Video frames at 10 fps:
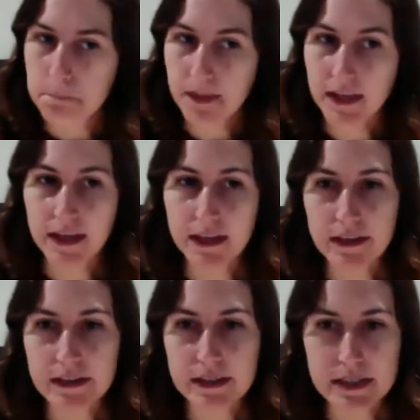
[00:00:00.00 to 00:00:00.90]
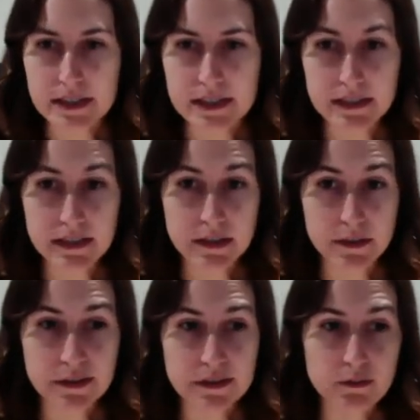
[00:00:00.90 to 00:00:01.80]
And,
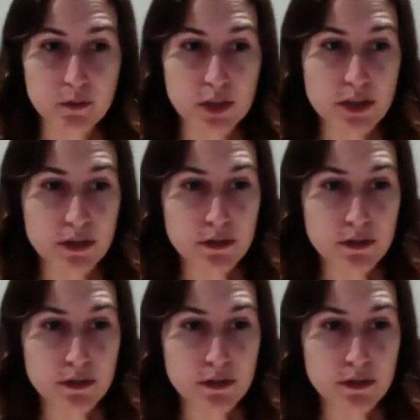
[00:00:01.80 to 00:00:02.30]
we don't